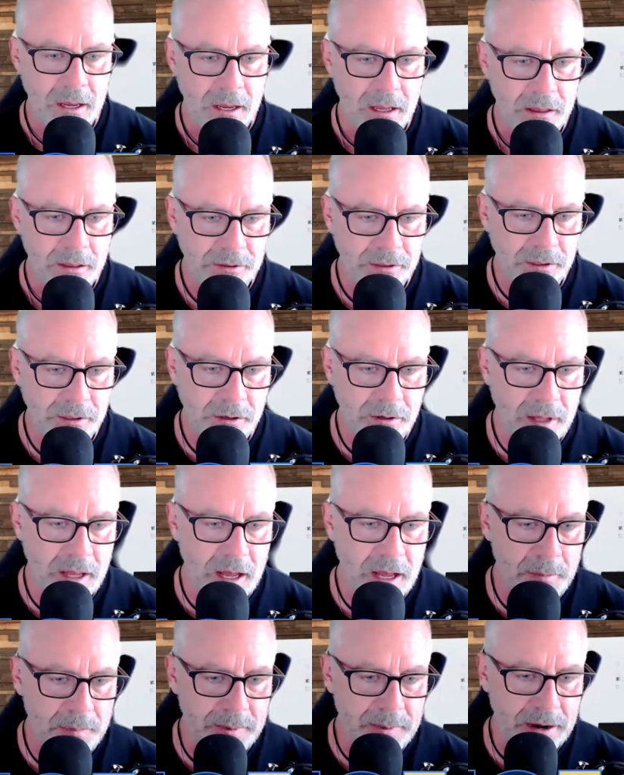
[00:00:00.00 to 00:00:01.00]
There's a little
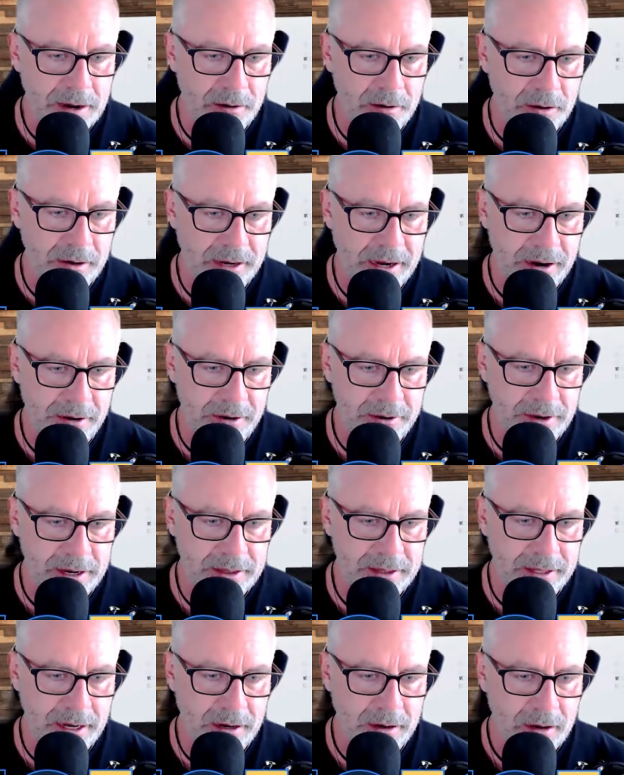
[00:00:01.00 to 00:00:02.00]
up arrow caret right
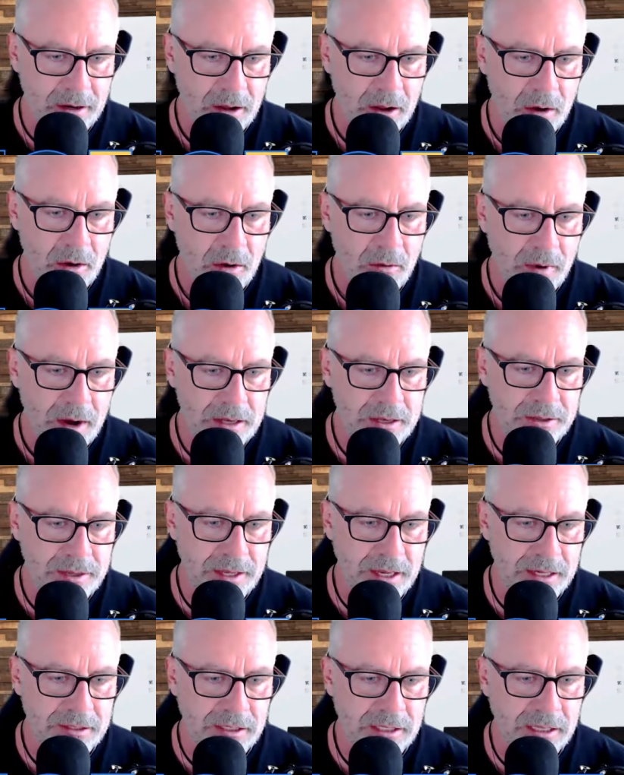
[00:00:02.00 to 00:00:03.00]
there. Watch
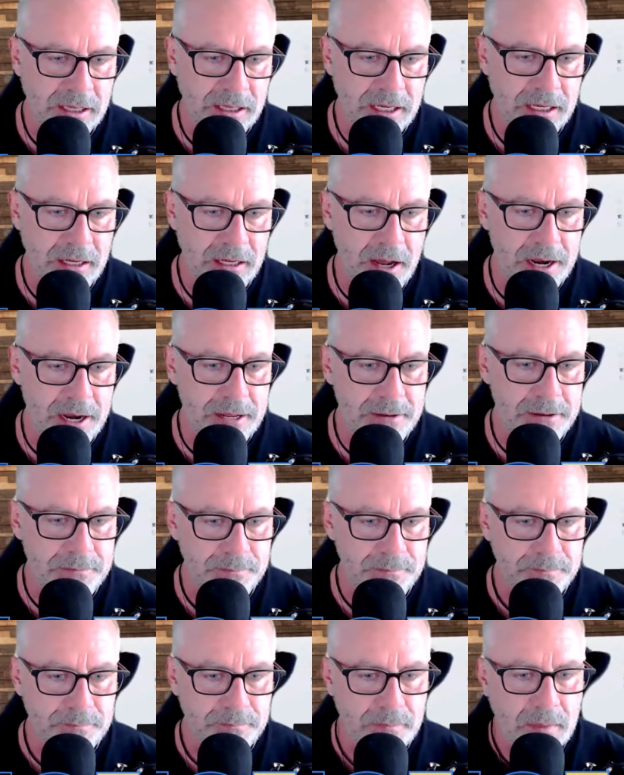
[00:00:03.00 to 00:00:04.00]
this. Click on it.
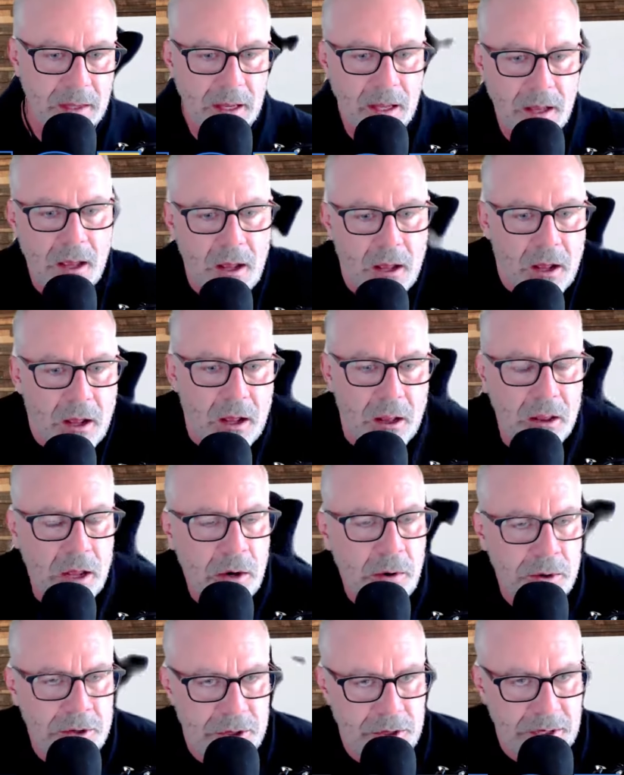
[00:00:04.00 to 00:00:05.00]
Look
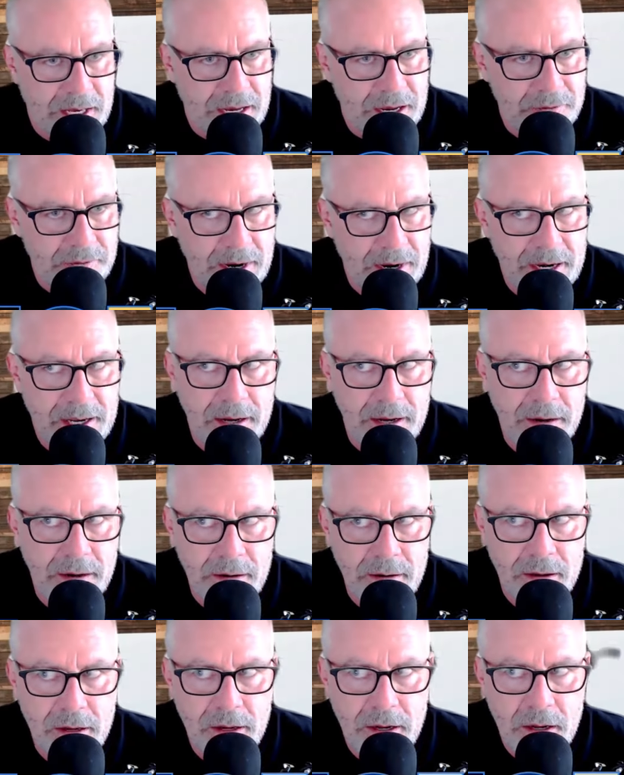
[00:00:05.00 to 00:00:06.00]
what you get right
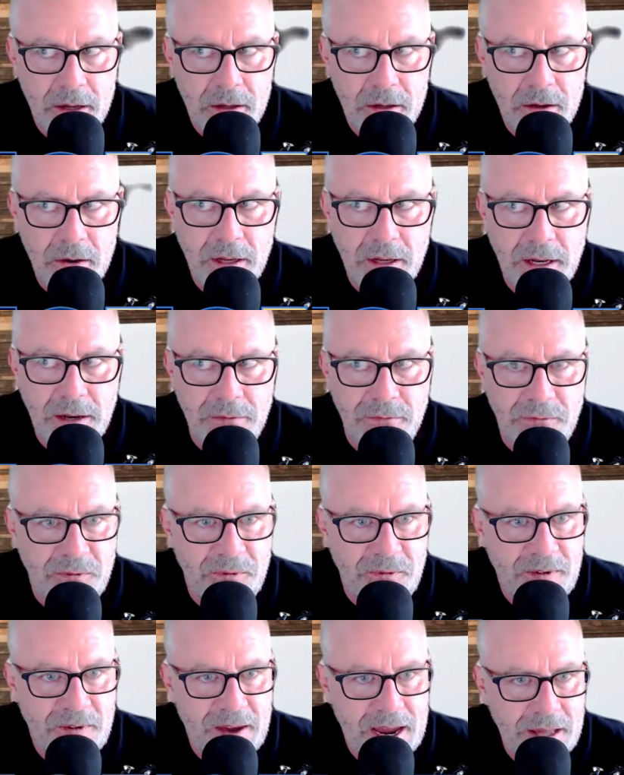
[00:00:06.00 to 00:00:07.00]
here. You get
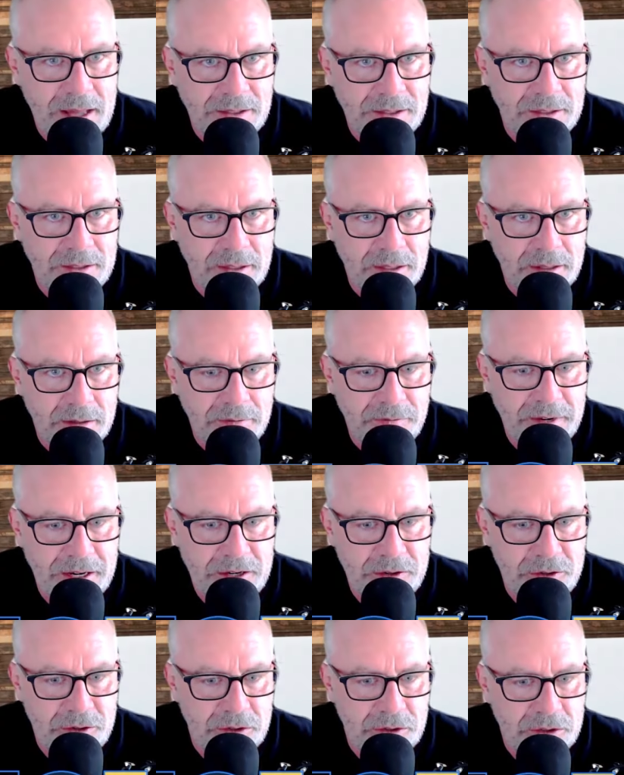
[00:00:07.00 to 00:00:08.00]
advanced
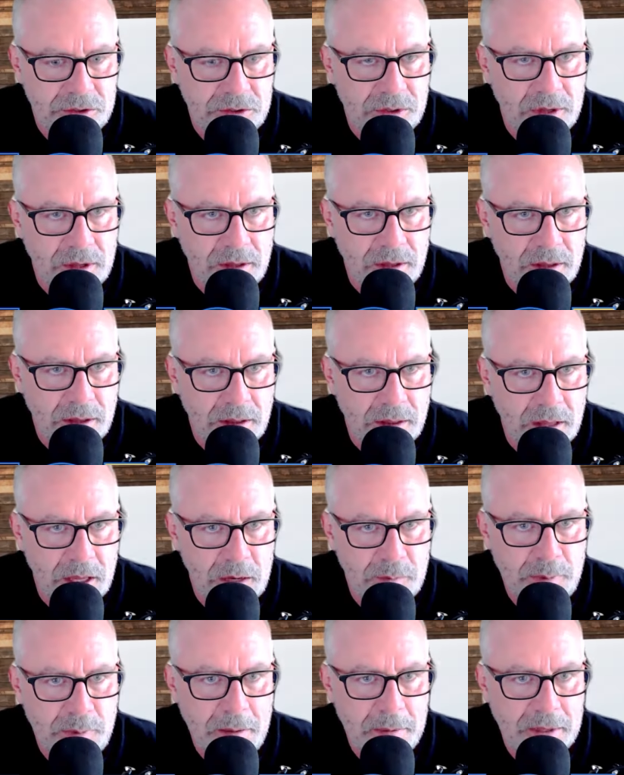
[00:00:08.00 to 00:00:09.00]
features that you
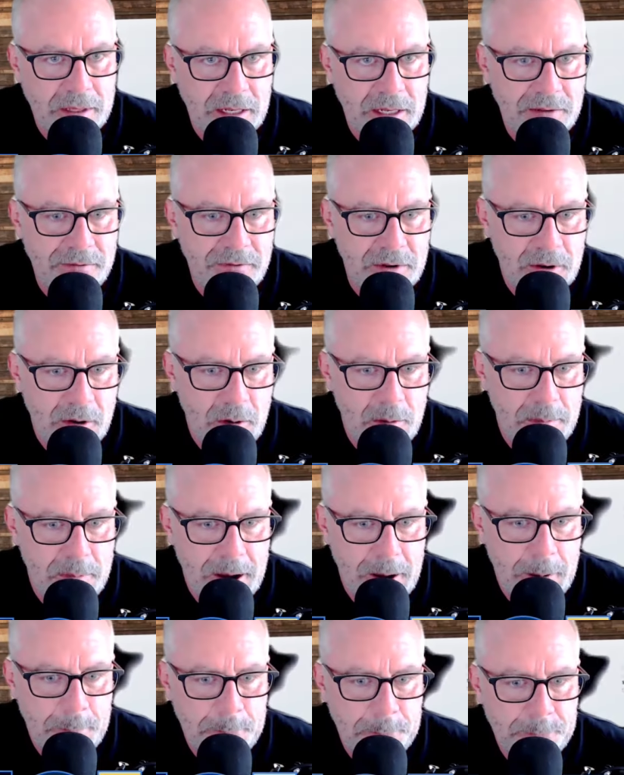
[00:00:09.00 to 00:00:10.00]
probably didn't even know
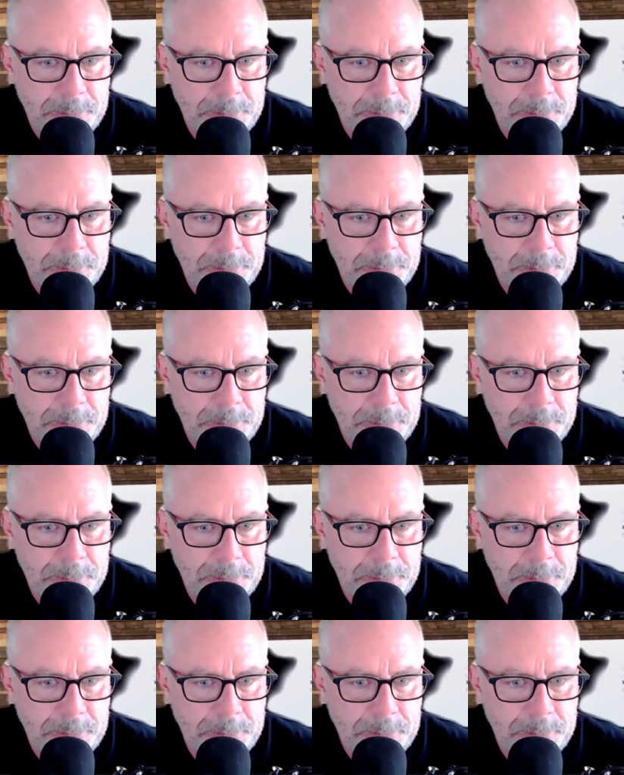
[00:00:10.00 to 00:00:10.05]
about.